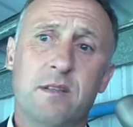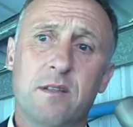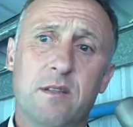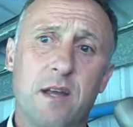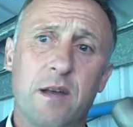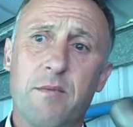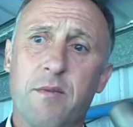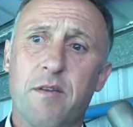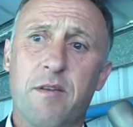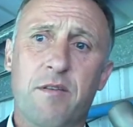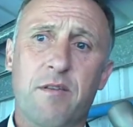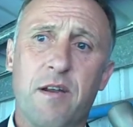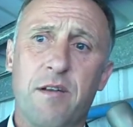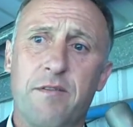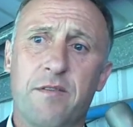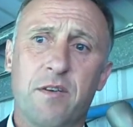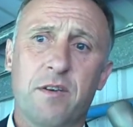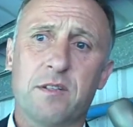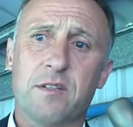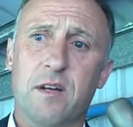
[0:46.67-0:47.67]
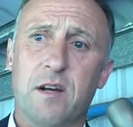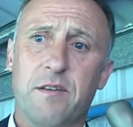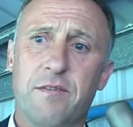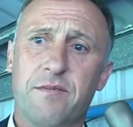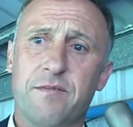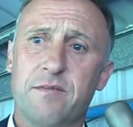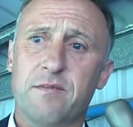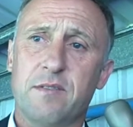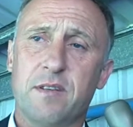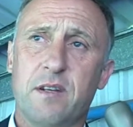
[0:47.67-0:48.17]
They were a threat first
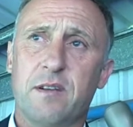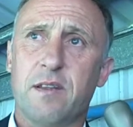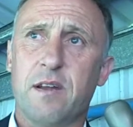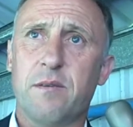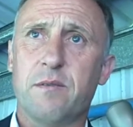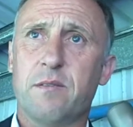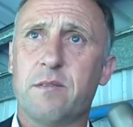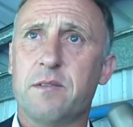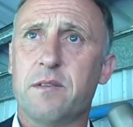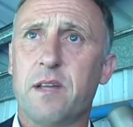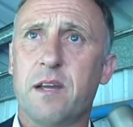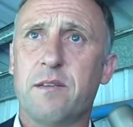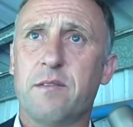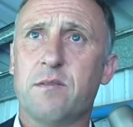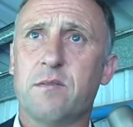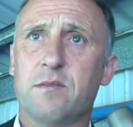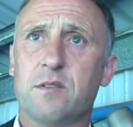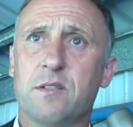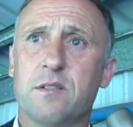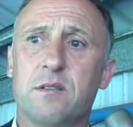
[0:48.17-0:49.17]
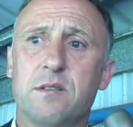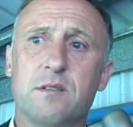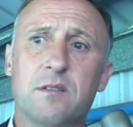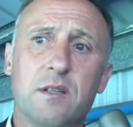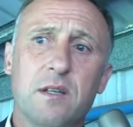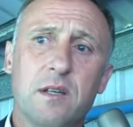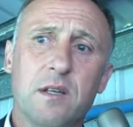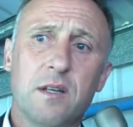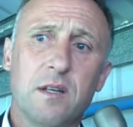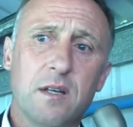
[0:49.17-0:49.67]
half. You know, they looked
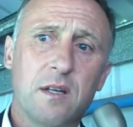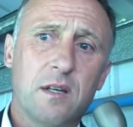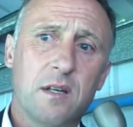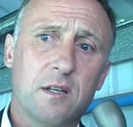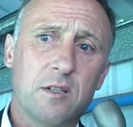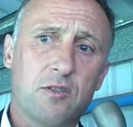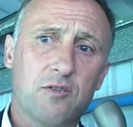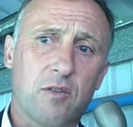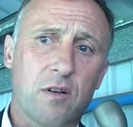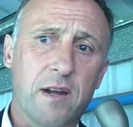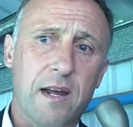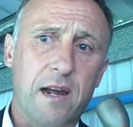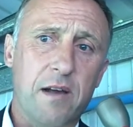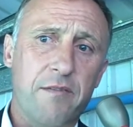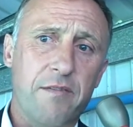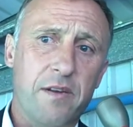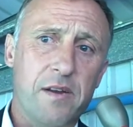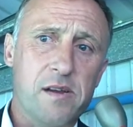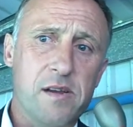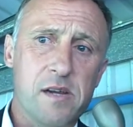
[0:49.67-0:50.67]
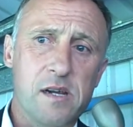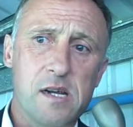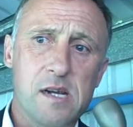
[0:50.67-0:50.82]
a strong outfit.